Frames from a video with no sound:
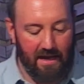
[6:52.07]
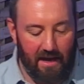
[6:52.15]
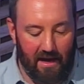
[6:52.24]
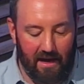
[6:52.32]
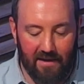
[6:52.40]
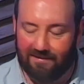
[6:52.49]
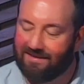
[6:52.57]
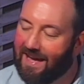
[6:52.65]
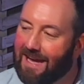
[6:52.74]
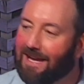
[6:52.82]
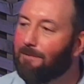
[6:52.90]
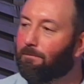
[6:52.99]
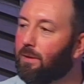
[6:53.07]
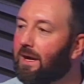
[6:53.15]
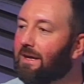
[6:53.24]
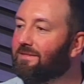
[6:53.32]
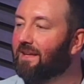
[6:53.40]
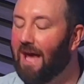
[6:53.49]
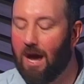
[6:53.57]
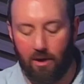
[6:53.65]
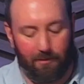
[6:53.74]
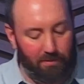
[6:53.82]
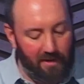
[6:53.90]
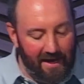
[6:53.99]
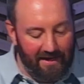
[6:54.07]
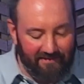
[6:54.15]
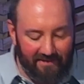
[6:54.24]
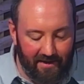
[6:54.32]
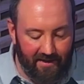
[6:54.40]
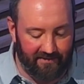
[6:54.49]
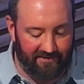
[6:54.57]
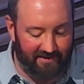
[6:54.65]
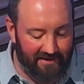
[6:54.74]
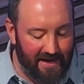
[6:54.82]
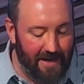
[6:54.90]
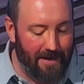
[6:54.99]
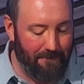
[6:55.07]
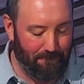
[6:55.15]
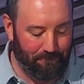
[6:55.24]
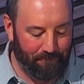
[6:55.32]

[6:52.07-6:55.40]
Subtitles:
is taking place and how it applies to us today.